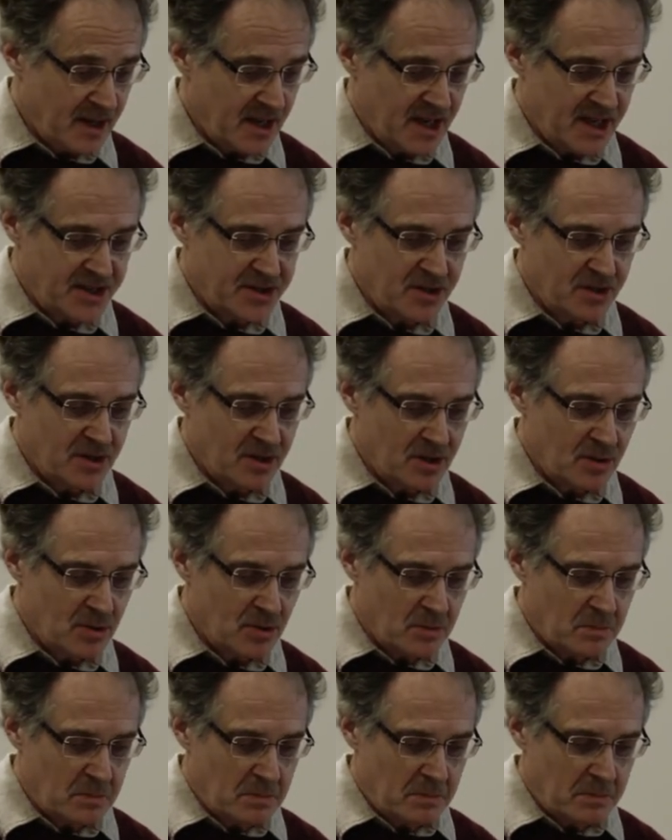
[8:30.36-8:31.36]
As you
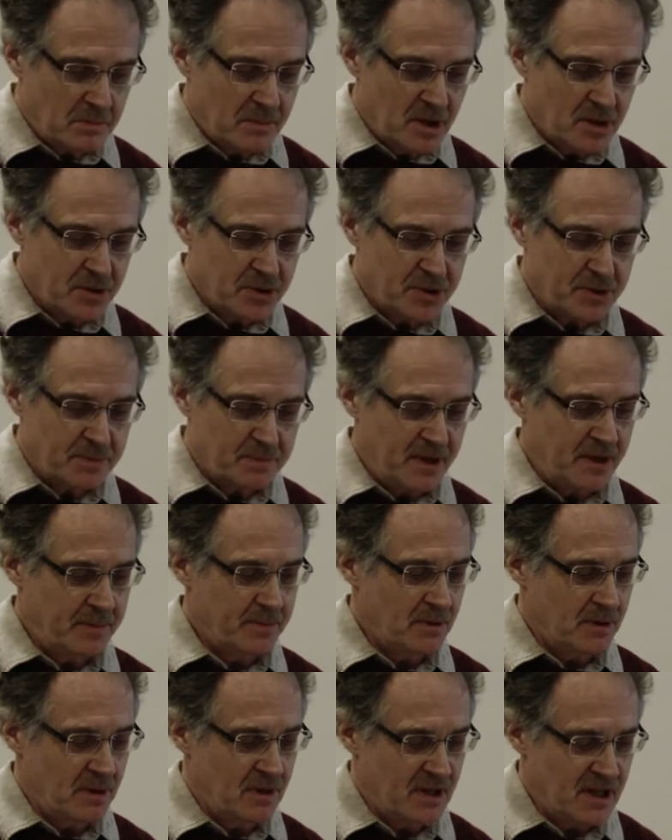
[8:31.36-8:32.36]
know, most
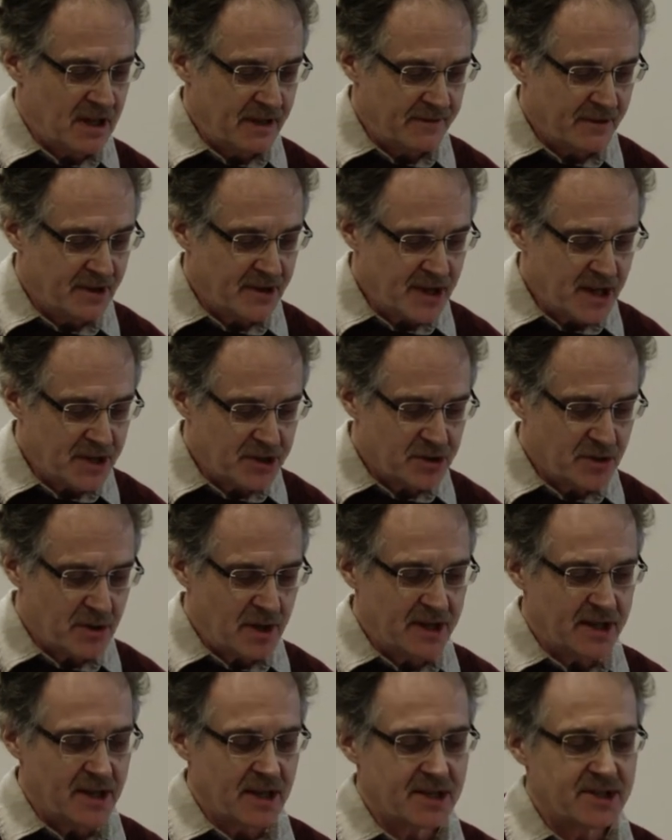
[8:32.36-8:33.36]
people have
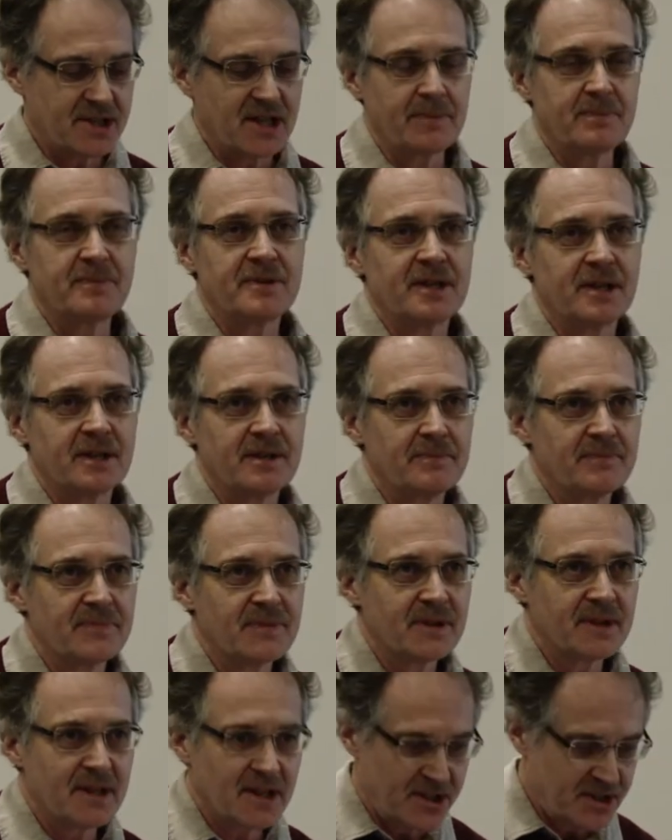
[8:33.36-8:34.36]
gradually accepted
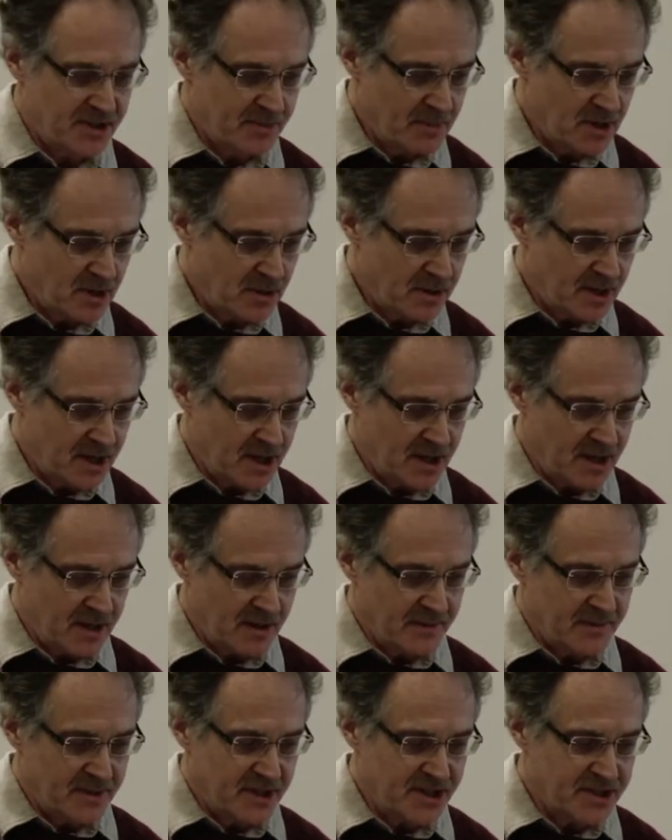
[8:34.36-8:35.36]
that
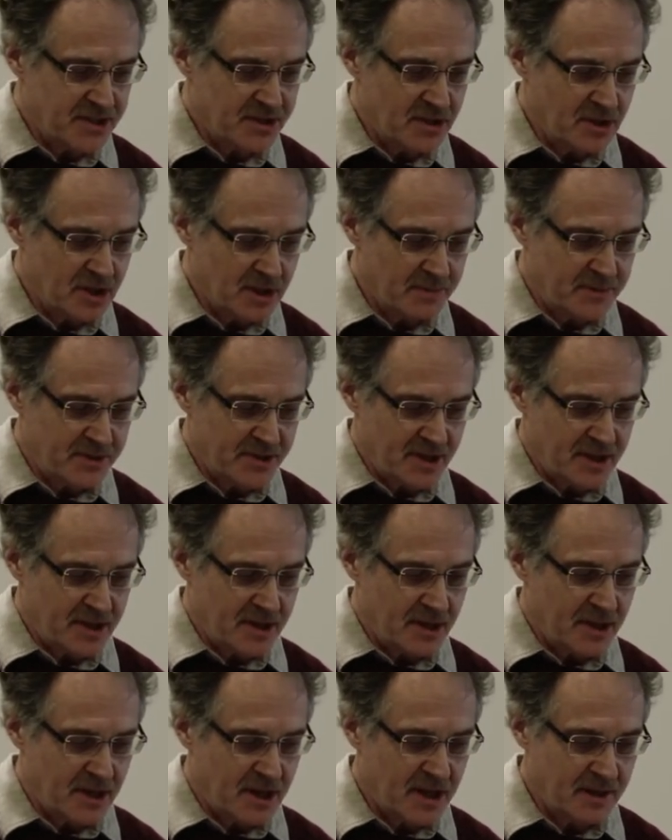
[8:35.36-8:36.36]
smoking disturbs and
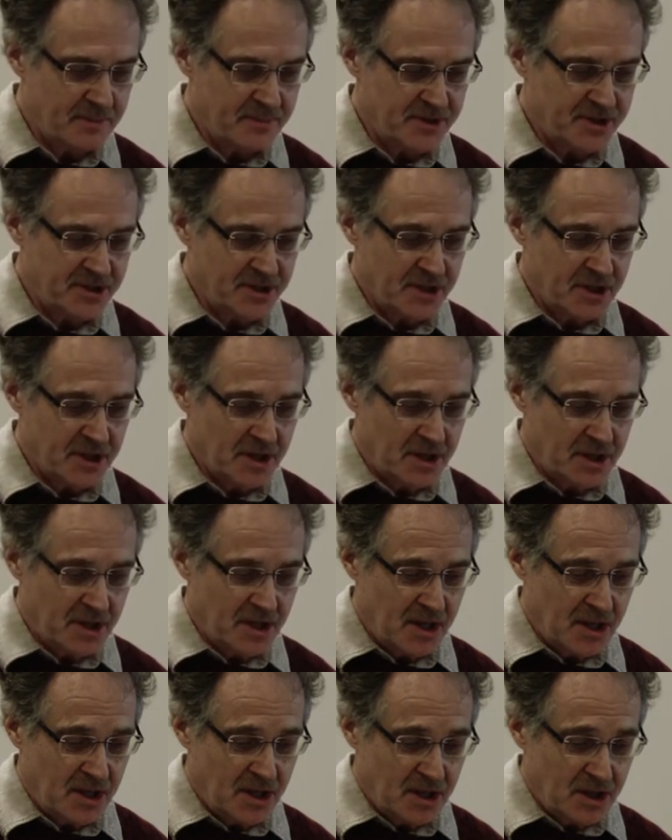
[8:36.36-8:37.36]
harms
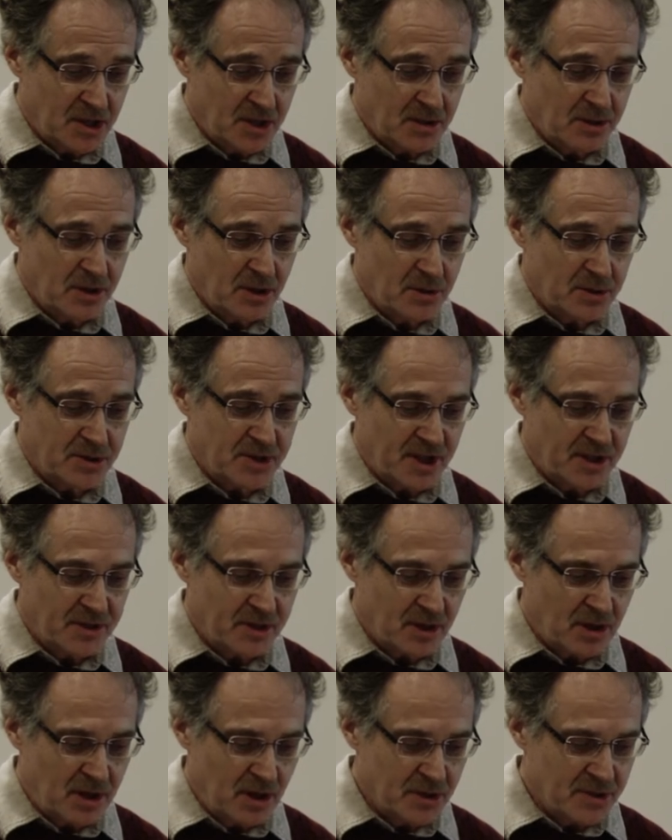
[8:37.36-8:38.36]
those in
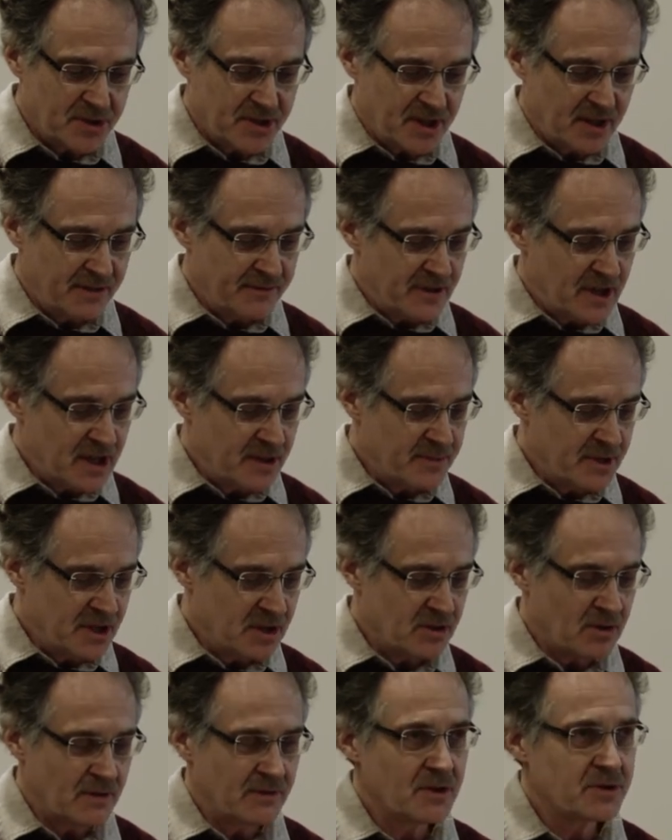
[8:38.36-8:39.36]
the close
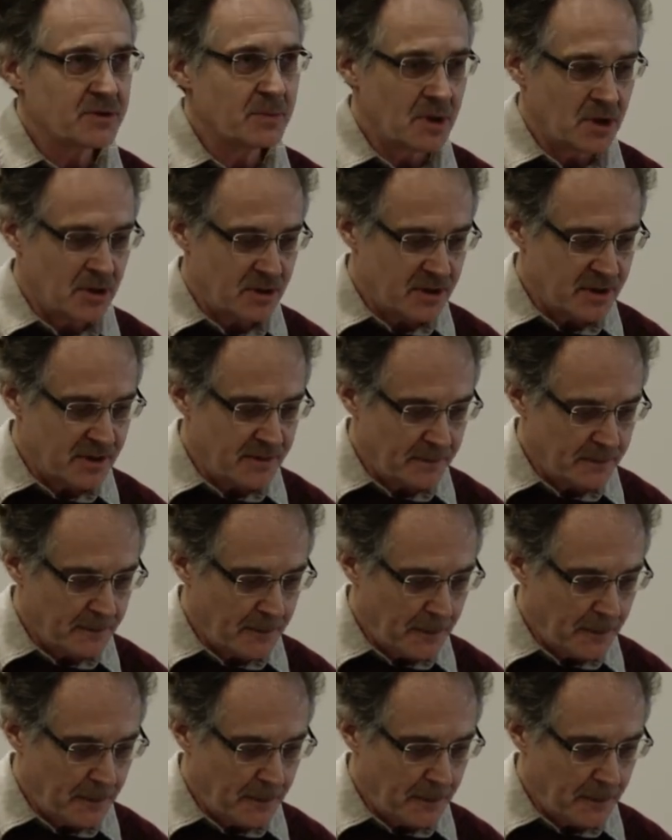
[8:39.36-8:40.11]
environment of the smoker.